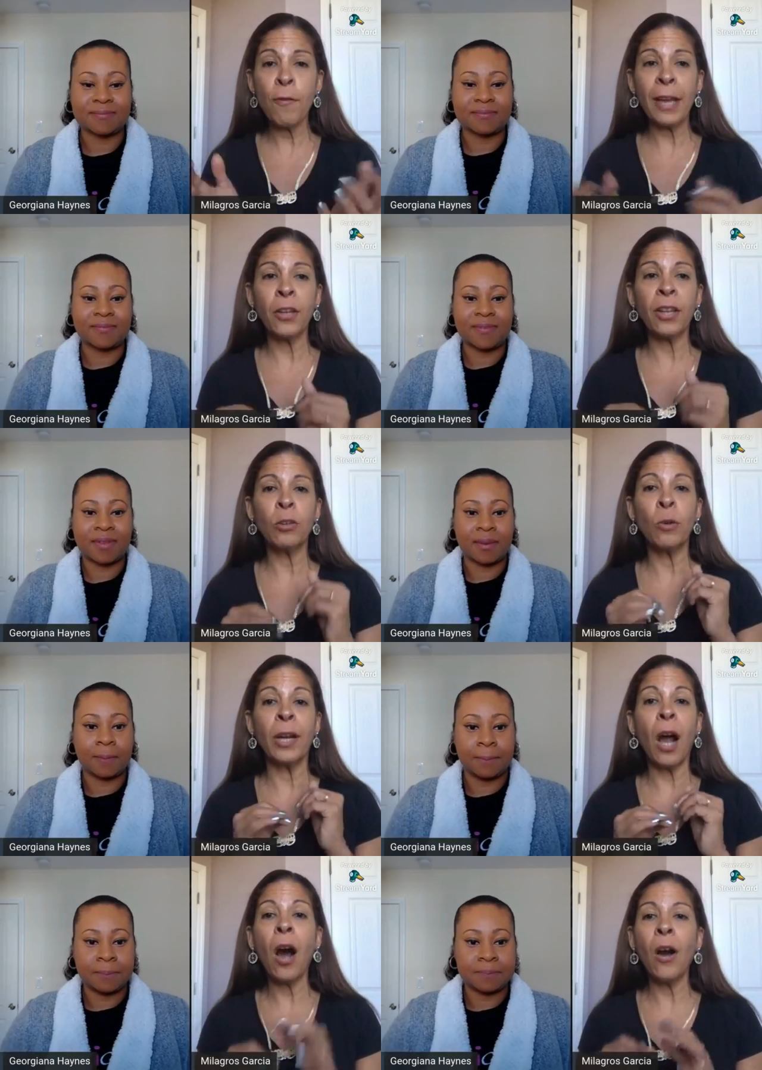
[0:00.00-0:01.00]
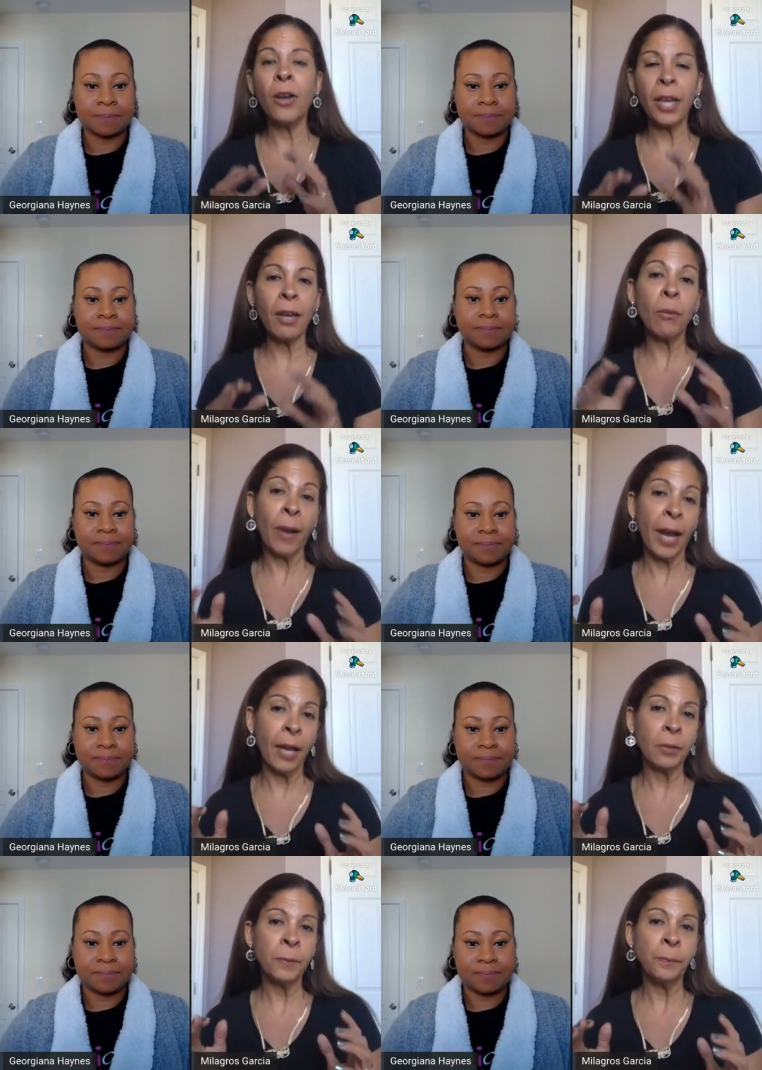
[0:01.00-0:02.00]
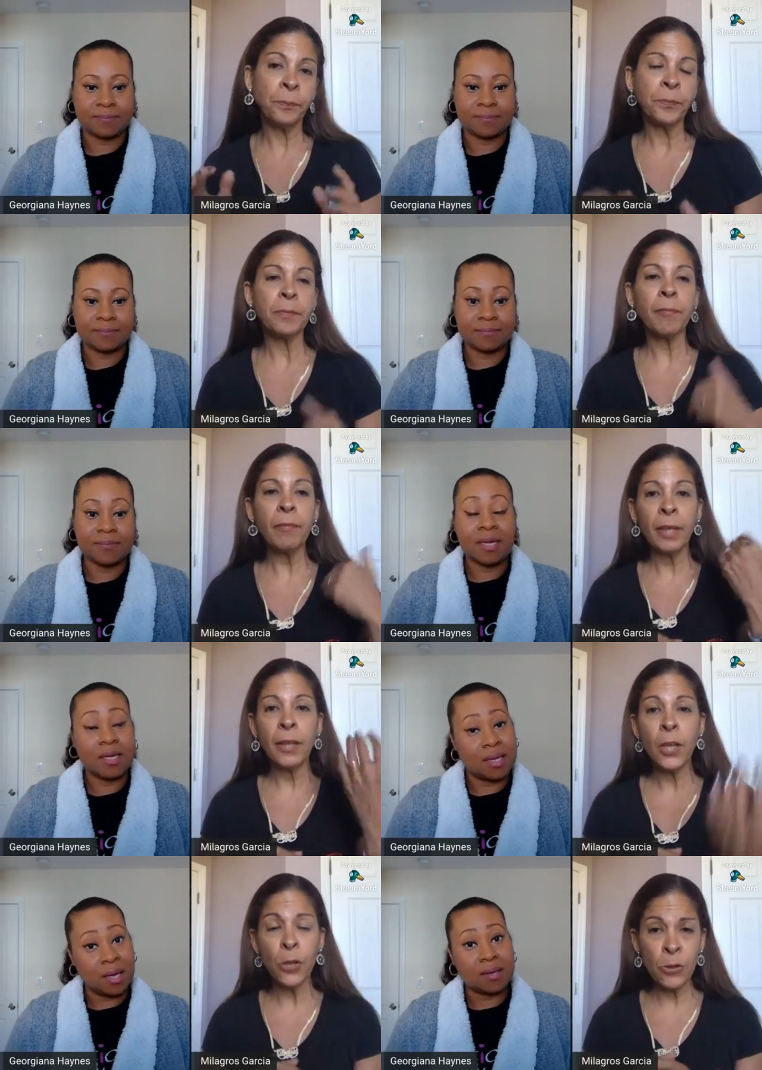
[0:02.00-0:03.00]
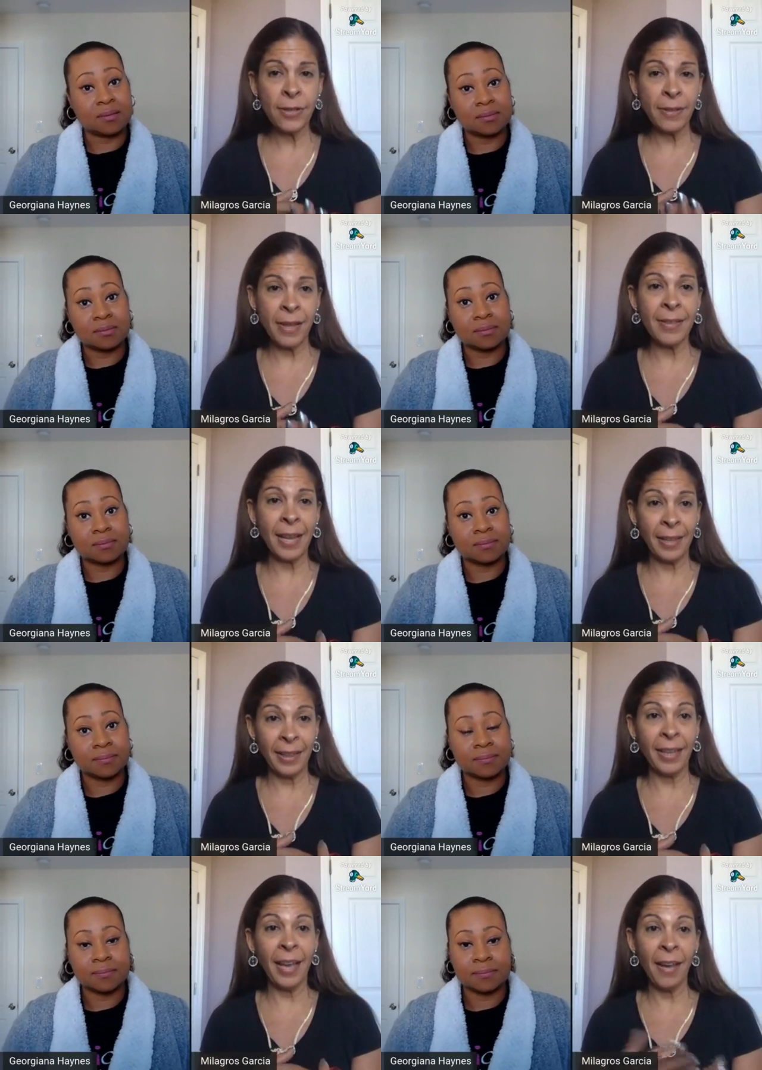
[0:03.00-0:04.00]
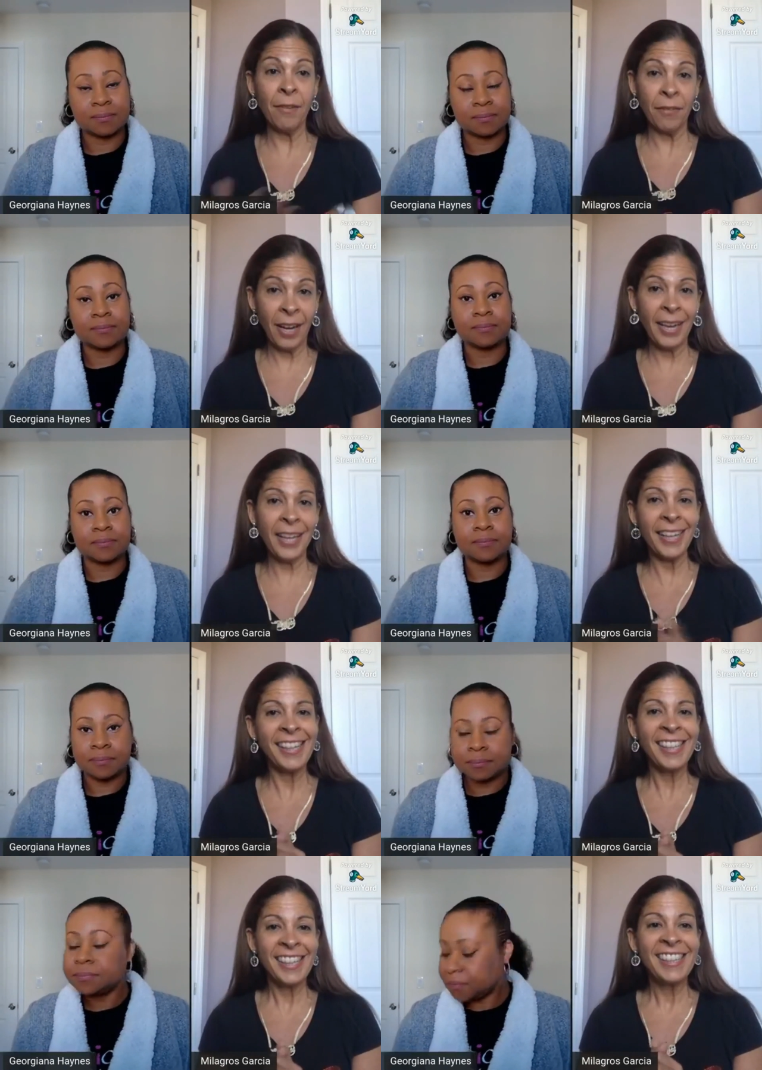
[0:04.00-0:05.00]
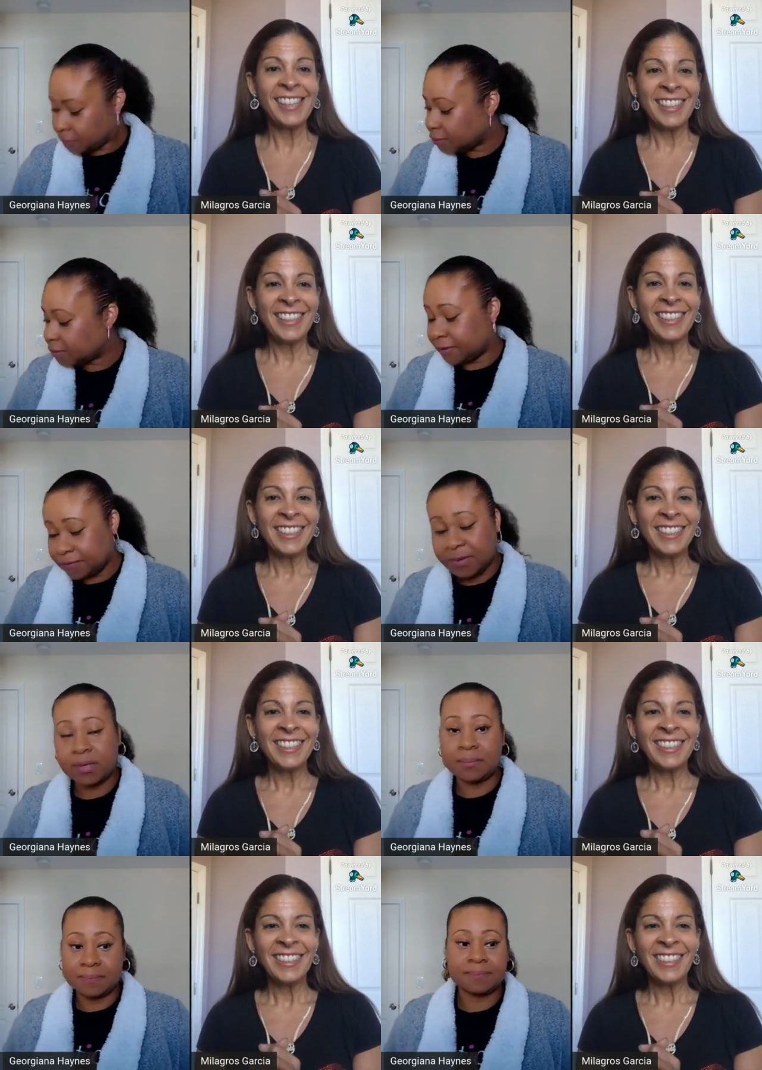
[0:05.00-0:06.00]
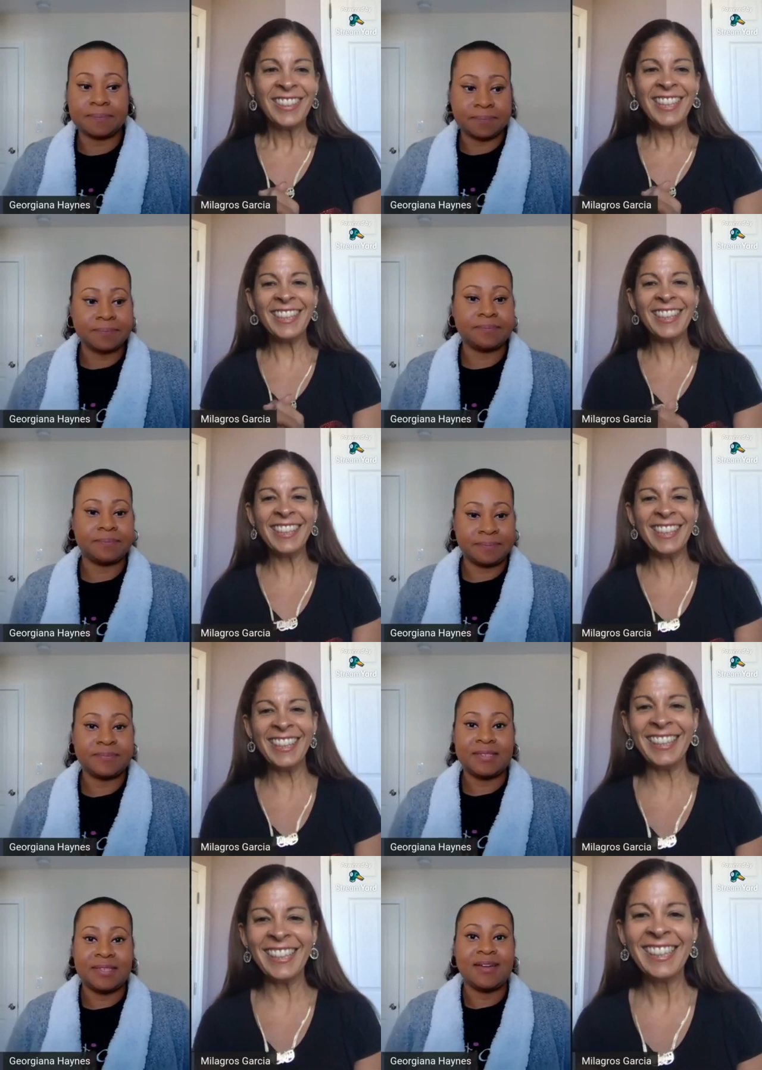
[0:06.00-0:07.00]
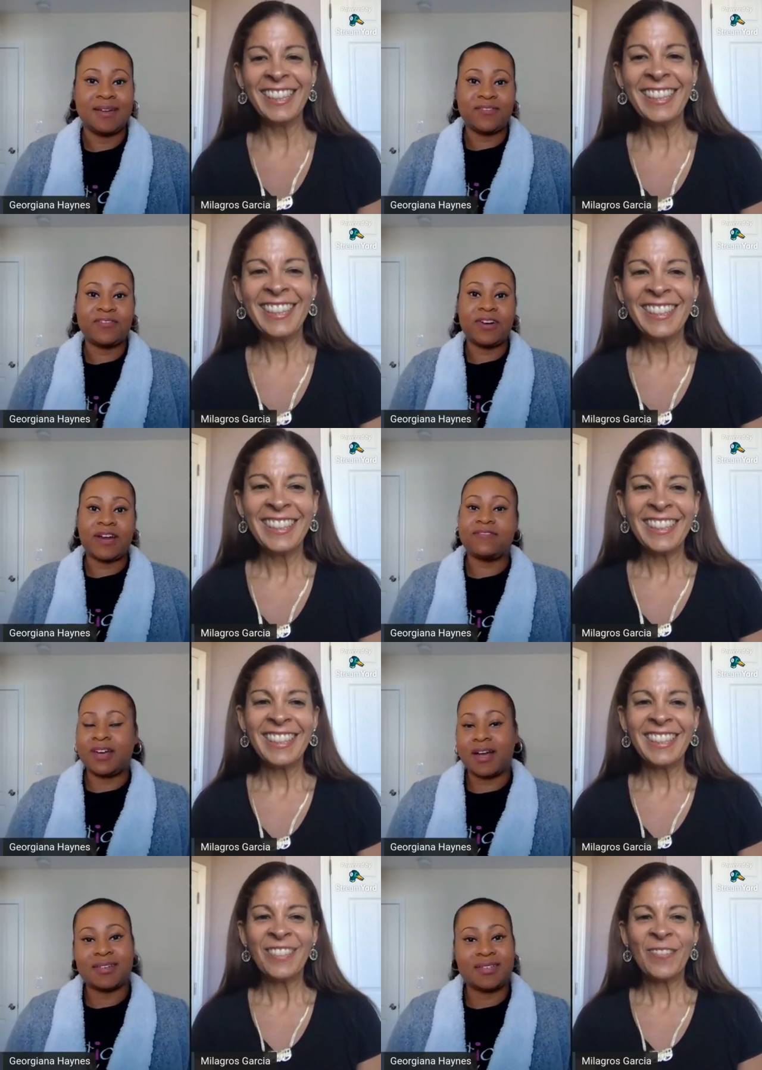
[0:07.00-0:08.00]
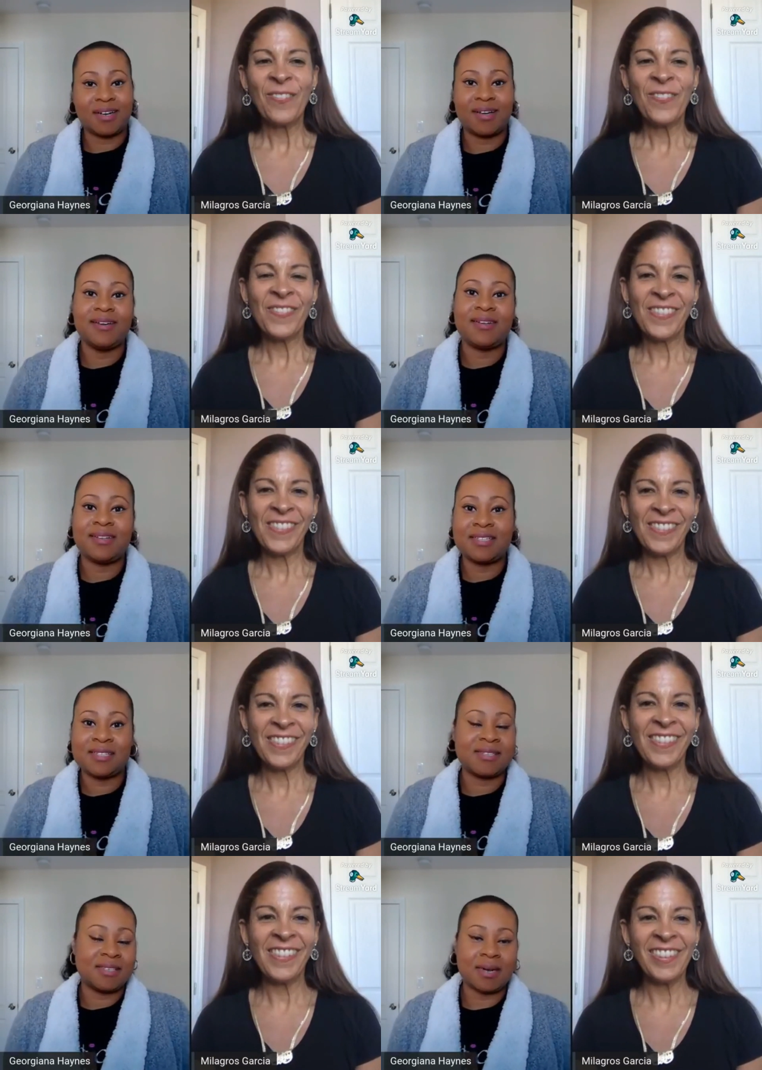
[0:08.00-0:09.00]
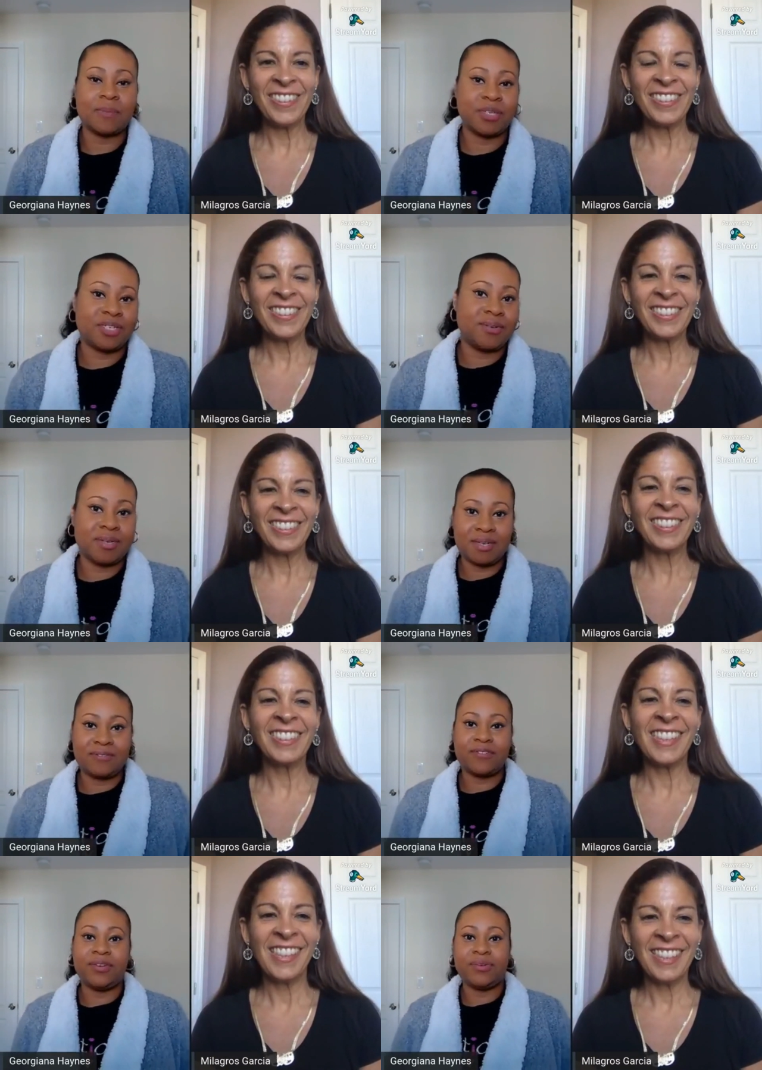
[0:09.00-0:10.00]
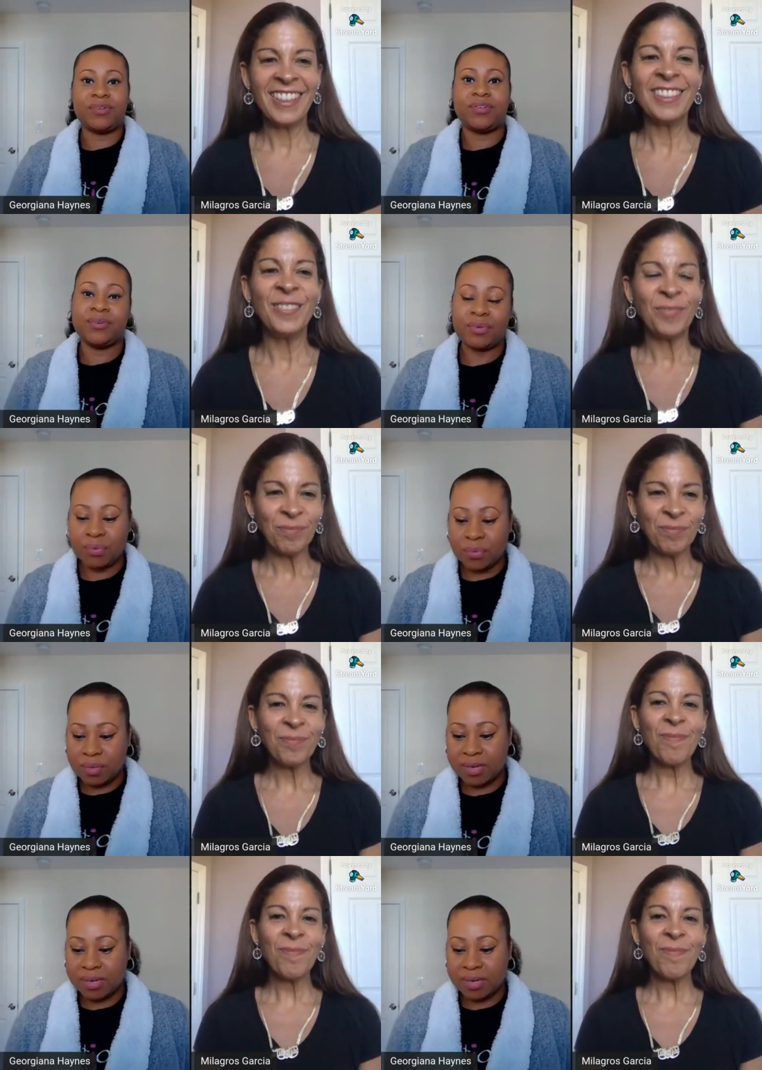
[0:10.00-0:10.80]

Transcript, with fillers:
Speaker 1: fact, you can do it all year round using this idea, right?
Speaker 2: Definitely. For every holiday, it's an opportunity for you to